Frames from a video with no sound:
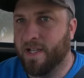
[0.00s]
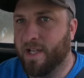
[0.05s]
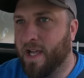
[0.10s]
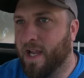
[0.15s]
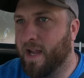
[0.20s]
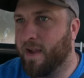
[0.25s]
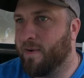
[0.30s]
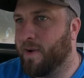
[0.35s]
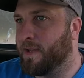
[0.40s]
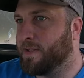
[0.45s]

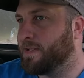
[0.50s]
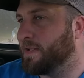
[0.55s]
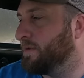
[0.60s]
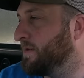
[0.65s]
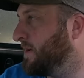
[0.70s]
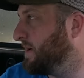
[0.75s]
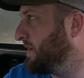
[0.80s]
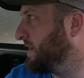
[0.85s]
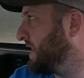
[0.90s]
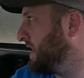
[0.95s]
Anyways,
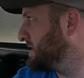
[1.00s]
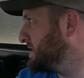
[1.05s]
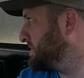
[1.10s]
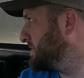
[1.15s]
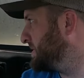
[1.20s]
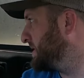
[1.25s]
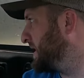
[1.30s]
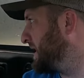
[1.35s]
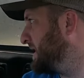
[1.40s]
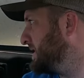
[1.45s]
I'll catch
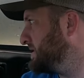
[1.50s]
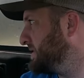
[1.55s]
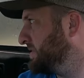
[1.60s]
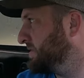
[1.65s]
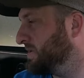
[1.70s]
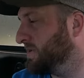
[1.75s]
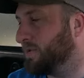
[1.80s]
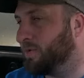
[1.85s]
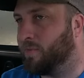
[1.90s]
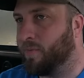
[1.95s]
up with you guys here
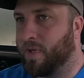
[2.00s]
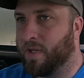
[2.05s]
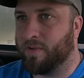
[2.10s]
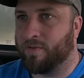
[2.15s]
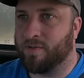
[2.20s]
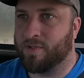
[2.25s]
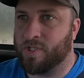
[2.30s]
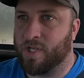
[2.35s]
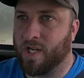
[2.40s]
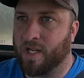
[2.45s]
in a little bit.
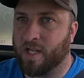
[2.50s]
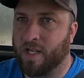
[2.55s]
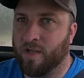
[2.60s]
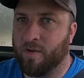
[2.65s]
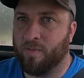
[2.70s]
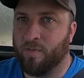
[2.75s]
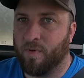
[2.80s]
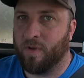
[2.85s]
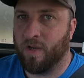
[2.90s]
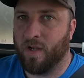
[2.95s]
Check
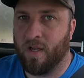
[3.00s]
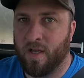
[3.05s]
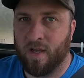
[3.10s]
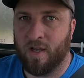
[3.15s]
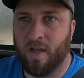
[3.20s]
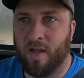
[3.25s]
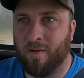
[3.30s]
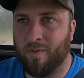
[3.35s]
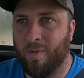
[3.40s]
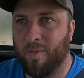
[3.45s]
in when
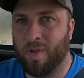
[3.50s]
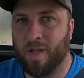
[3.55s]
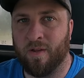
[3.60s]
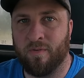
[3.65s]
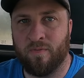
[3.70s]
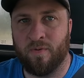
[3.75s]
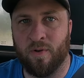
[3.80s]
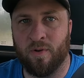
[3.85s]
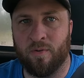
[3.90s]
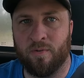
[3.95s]
we
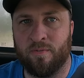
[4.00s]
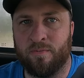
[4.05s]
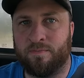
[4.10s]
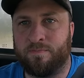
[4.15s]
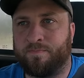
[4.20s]
get fuel.